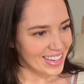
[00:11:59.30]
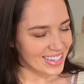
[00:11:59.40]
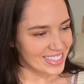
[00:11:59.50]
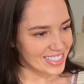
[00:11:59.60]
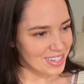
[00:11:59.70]

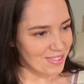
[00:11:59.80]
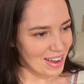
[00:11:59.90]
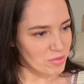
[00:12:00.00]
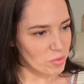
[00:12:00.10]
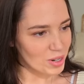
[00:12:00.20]
because you
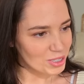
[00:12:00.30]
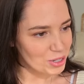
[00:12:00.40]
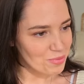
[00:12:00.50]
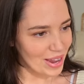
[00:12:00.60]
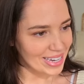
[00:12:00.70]
ate one
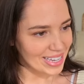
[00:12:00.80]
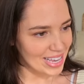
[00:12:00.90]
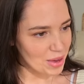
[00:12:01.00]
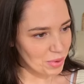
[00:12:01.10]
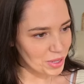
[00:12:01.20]
too many
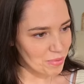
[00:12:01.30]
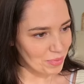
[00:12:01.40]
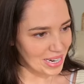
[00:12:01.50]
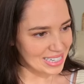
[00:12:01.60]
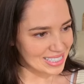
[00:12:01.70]
kibble. The
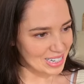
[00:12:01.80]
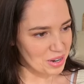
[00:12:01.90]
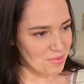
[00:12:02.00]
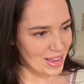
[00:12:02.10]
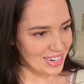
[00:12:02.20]
police are
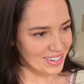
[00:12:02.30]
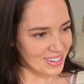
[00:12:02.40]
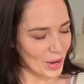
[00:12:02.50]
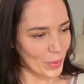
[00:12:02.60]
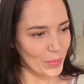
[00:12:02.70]
coming.
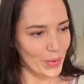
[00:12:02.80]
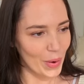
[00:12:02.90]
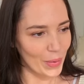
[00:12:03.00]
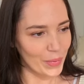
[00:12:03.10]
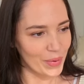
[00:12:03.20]
Oh
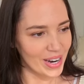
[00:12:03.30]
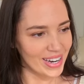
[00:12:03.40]
no.